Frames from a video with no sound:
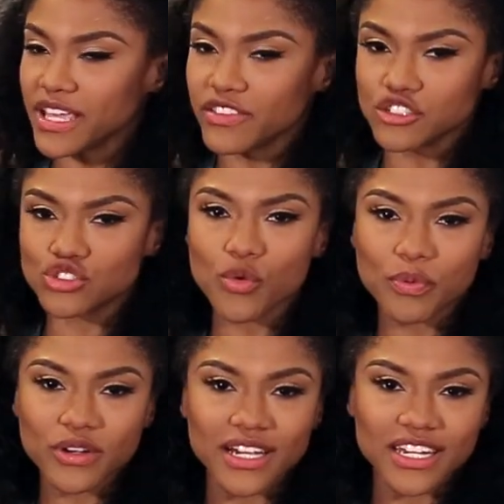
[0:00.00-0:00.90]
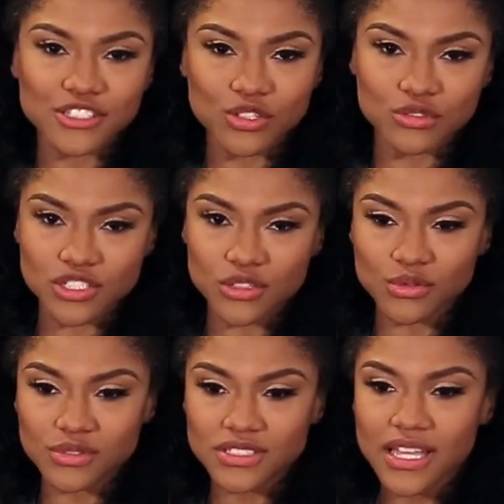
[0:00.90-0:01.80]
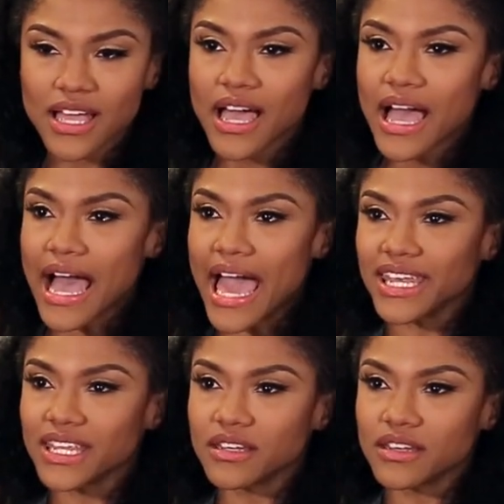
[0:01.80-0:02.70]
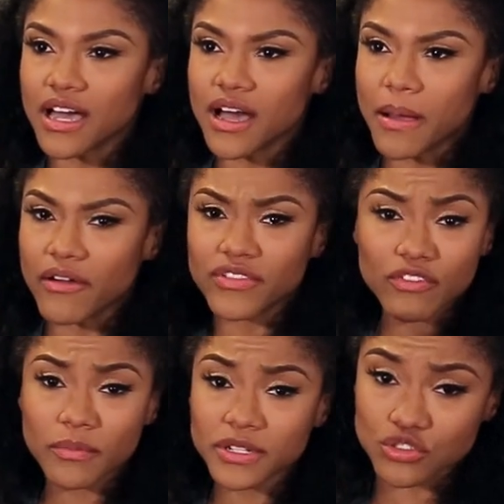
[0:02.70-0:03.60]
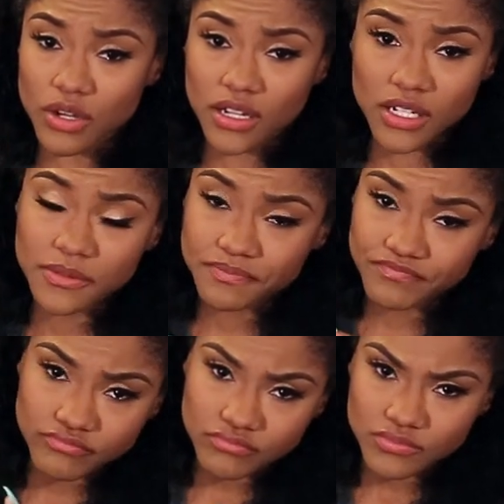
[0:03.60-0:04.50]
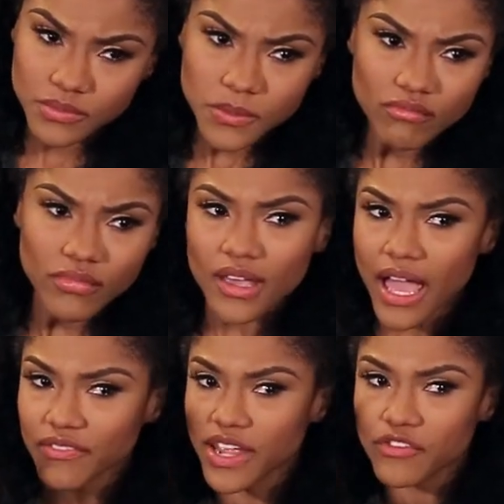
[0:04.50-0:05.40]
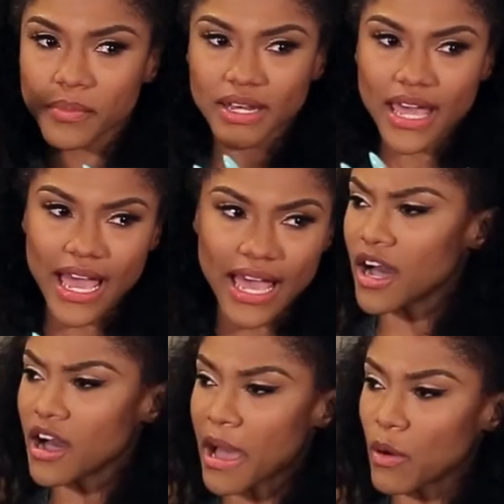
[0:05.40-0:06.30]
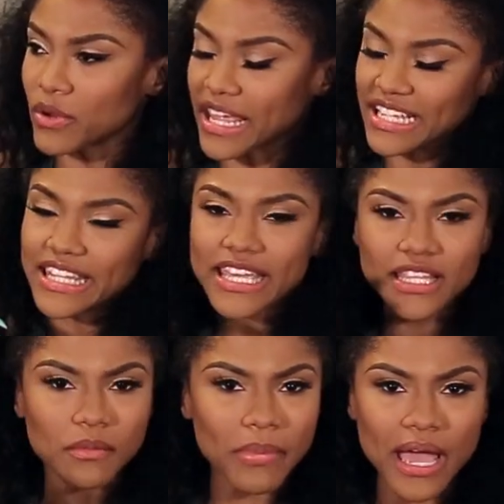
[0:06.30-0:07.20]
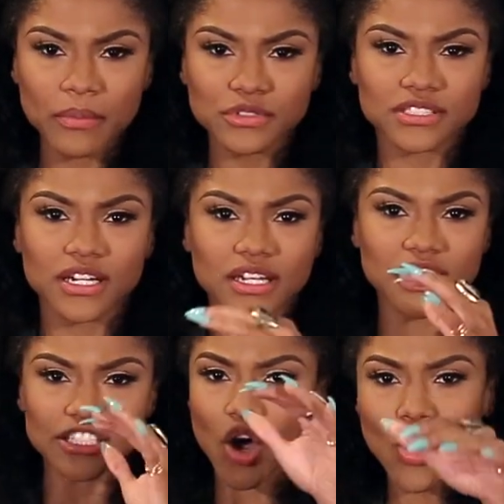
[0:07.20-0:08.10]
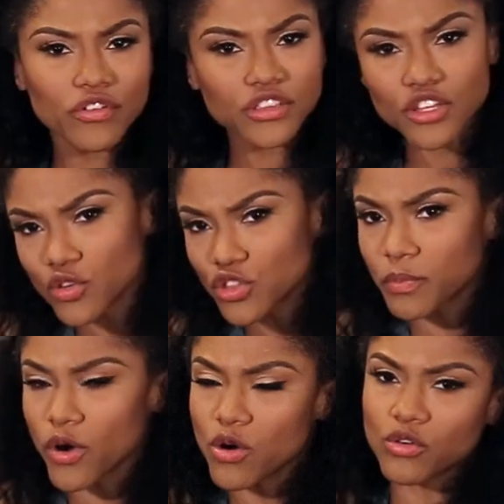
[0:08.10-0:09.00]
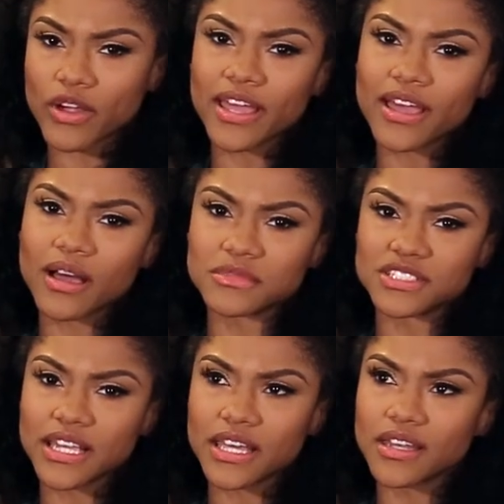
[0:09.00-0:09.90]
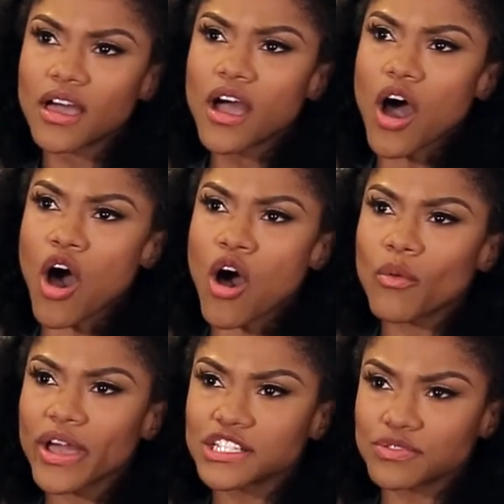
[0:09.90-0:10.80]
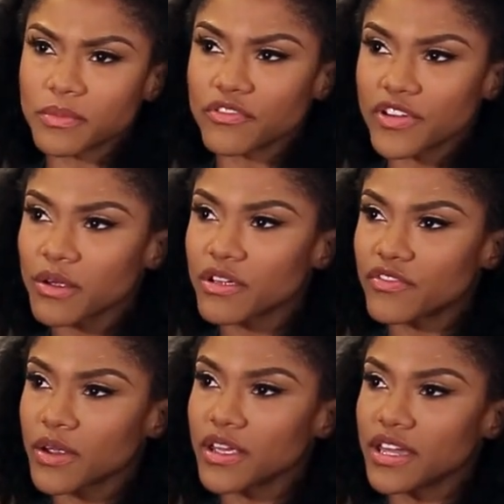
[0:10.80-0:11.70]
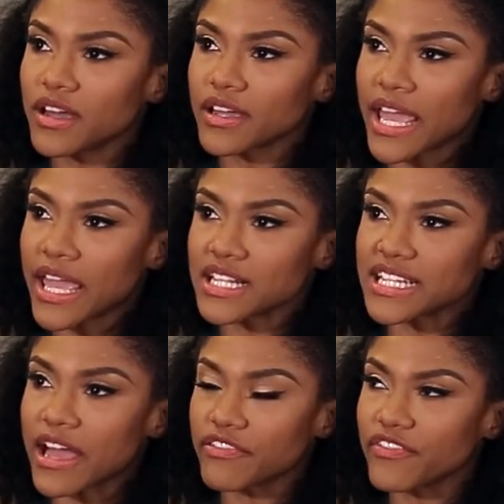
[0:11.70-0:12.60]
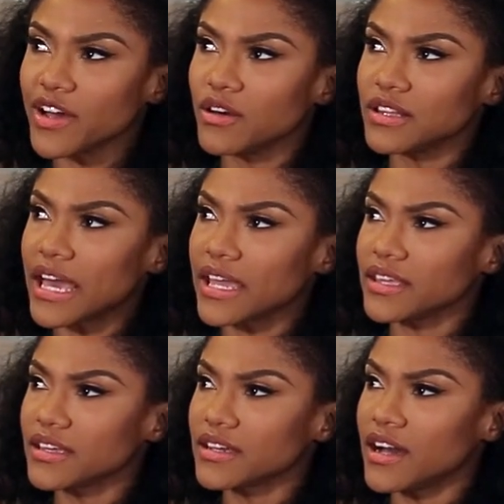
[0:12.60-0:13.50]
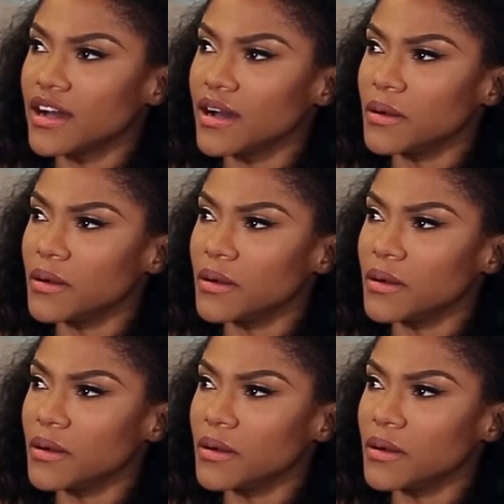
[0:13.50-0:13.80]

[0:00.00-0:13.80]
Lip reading: the super goody two shoes. I've never drunk. I've never been high. I would like lead the Bible studies and over the youth programs, and always from a very, very young age, I felt like